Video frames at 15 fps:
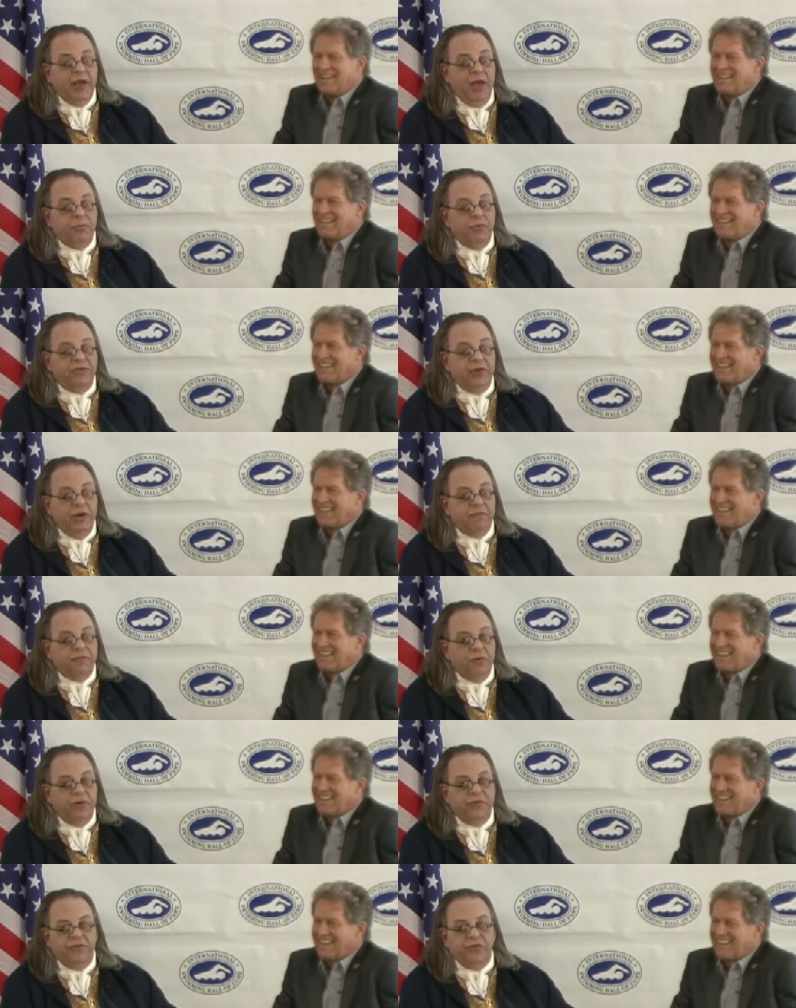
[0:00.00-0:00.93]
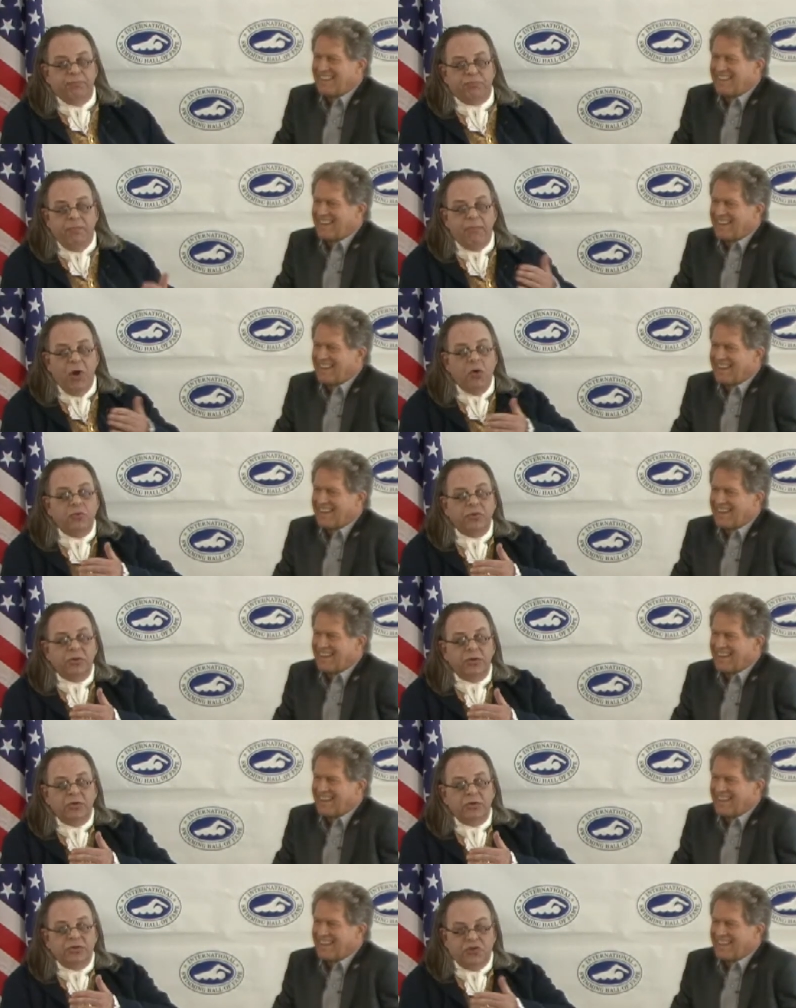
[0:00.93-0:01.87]
Speaker 1: I was here for is to
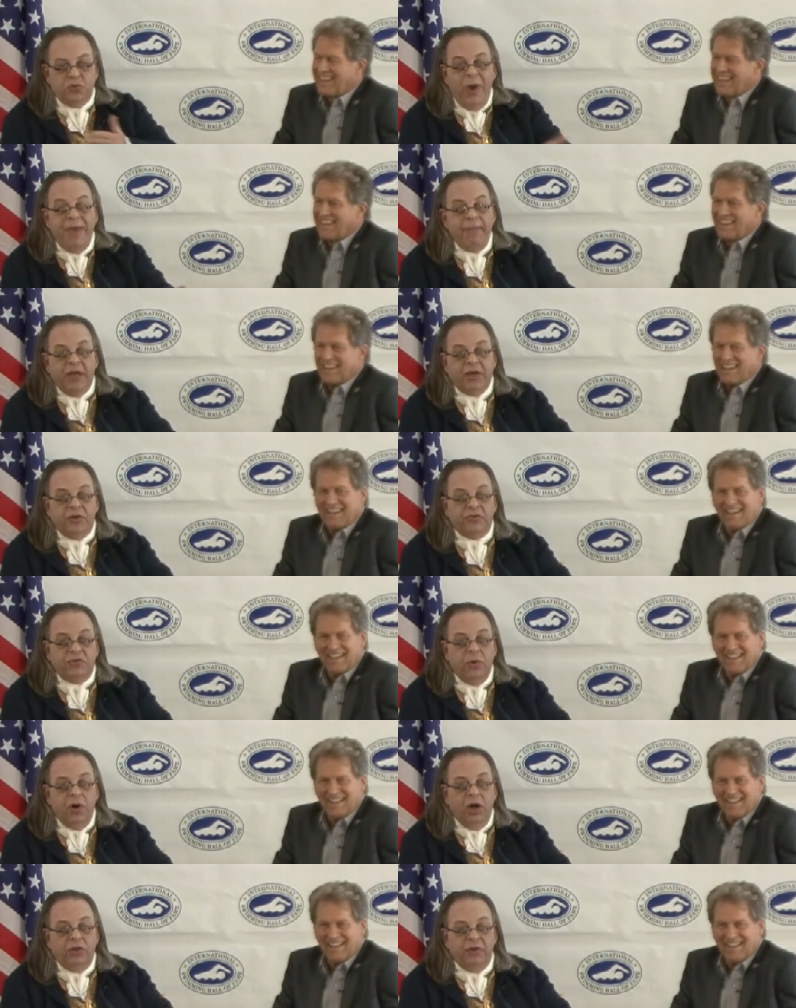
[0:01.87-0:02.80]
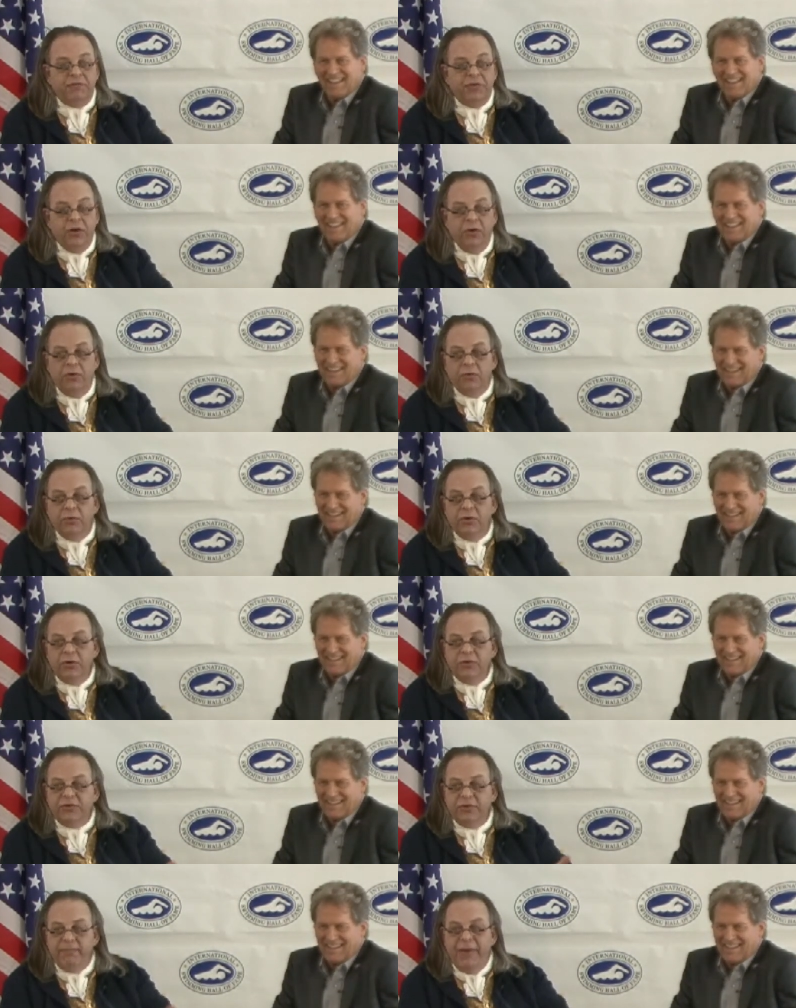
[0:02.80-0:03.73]
promote swimming to all of you,
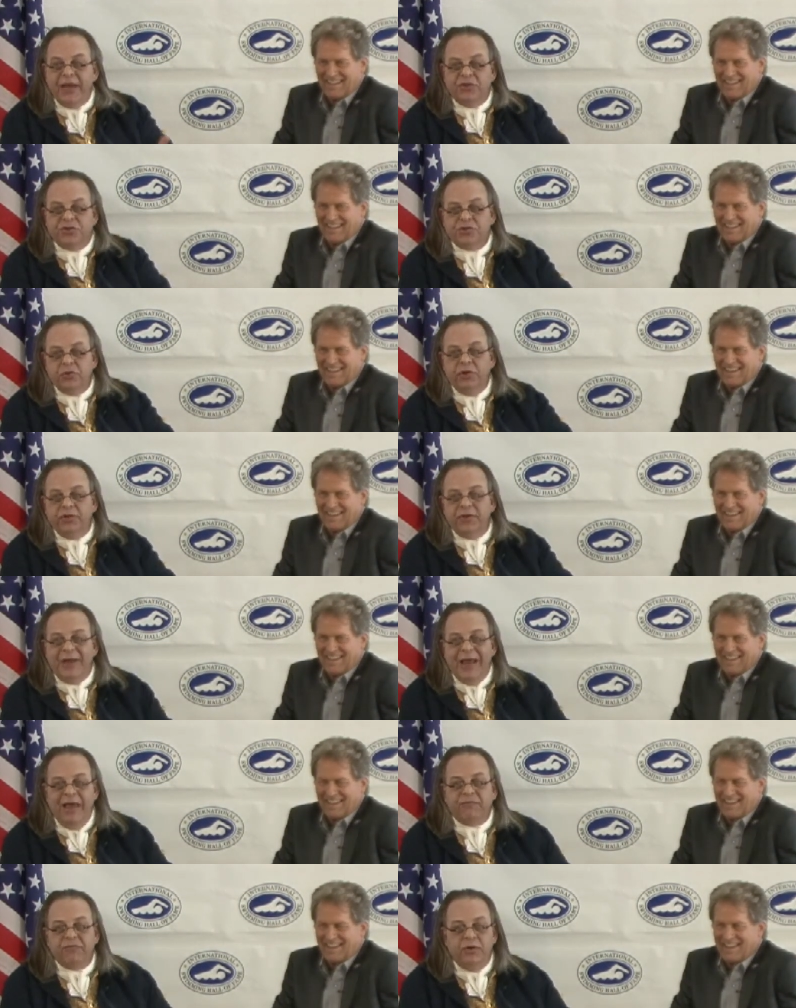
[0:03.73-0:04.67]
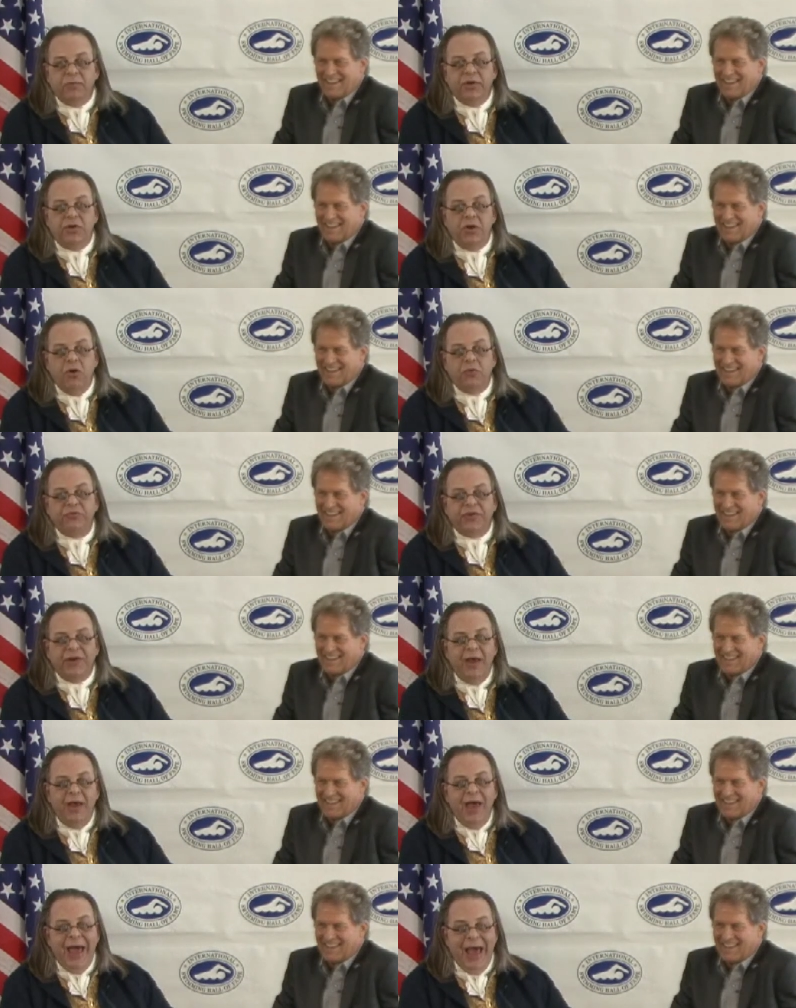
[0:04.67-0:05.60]
to make sure that everyone knows
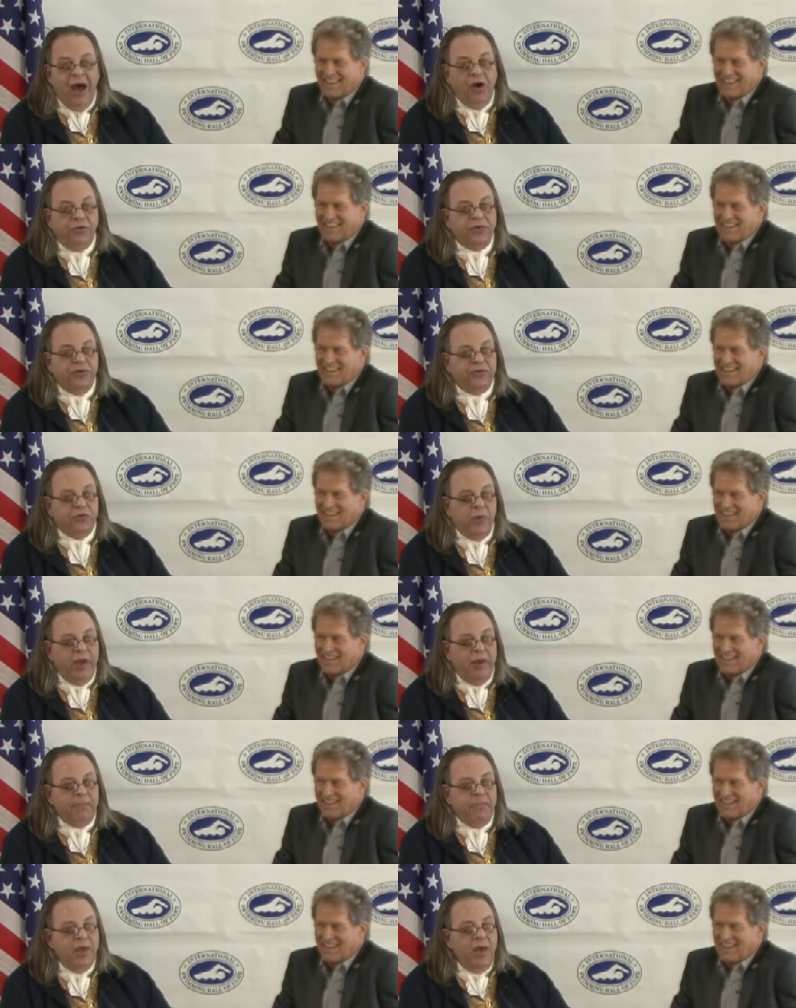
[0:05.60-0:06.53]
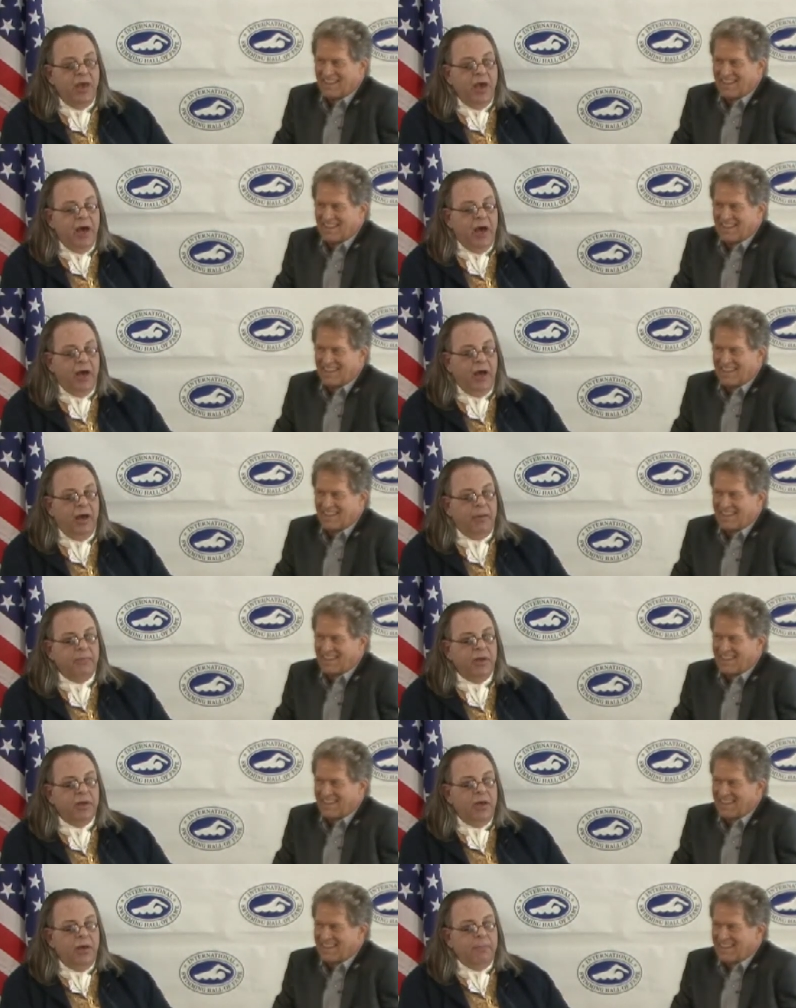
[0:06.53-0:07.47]
how to swim,
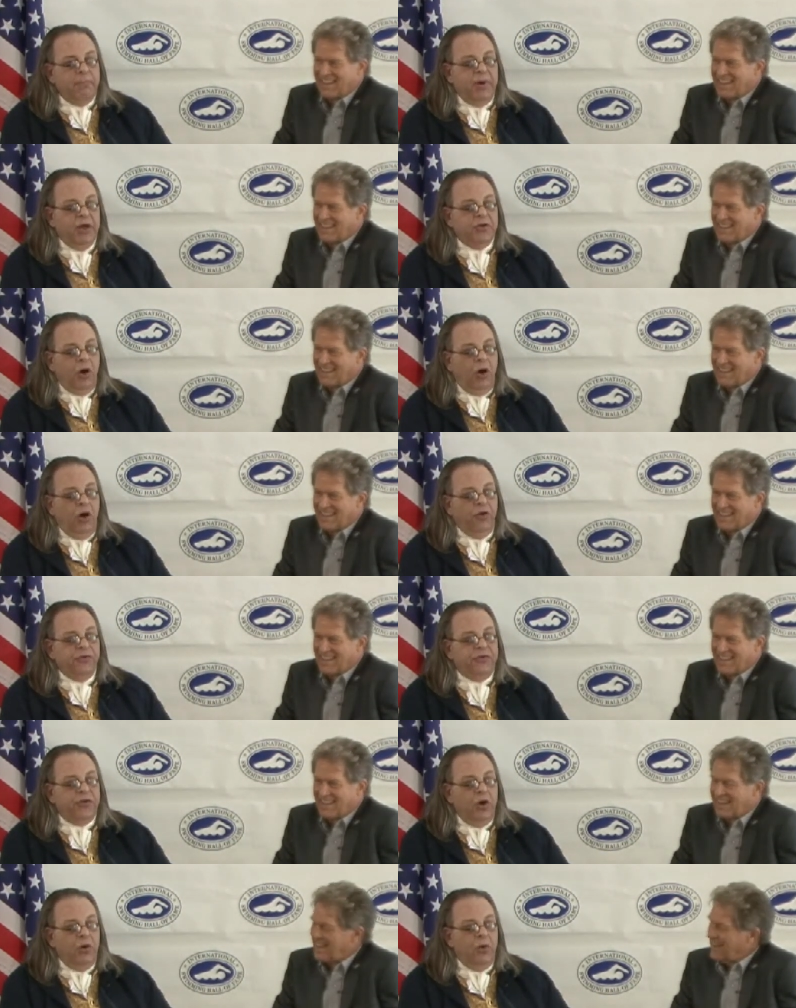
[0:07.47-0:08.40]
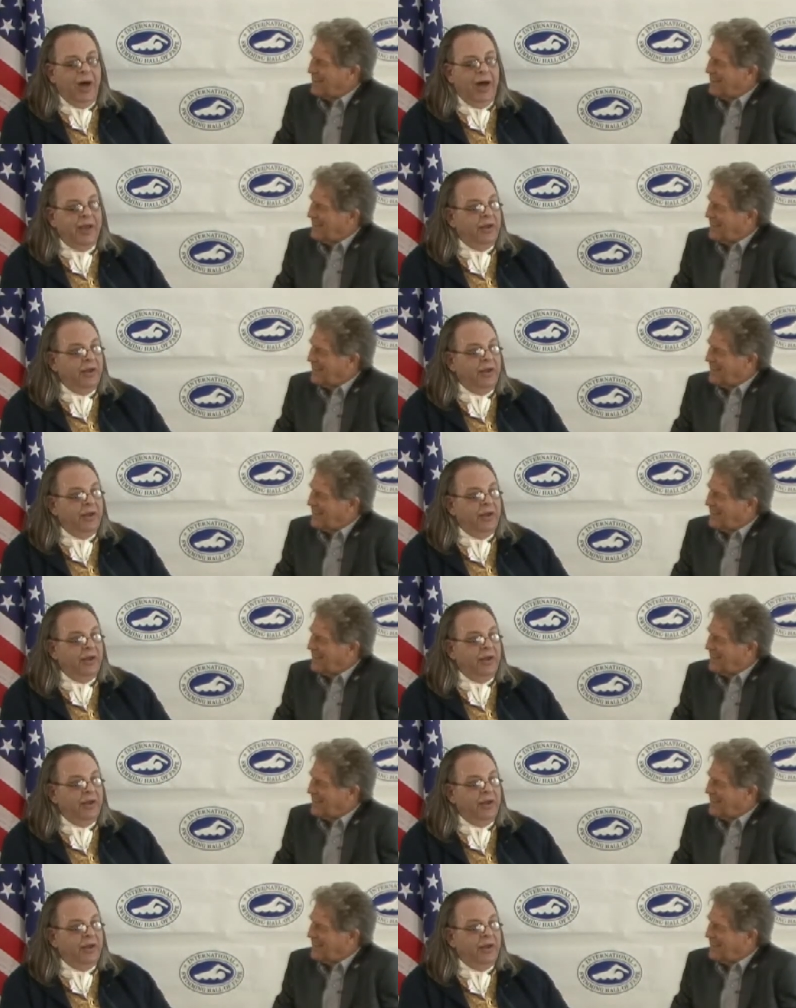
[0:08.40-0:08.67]
but also I